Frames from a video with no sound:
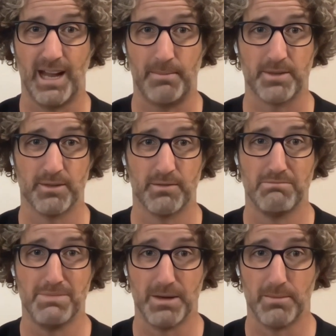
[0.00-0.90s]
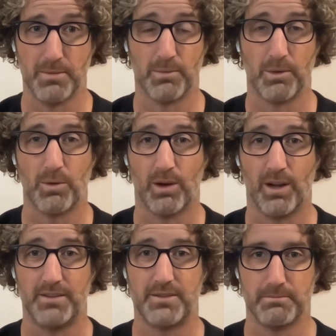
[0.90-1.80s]
absolute minimum
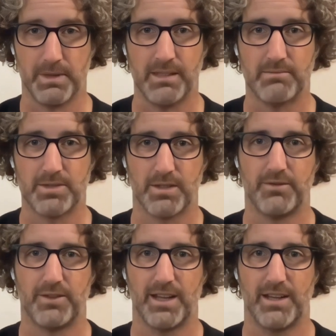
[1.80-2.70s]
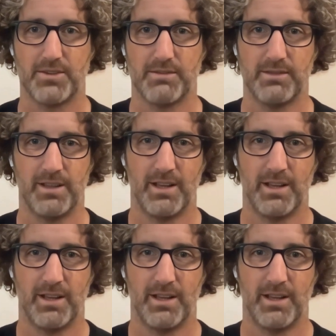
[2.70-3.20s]
required to meet certification.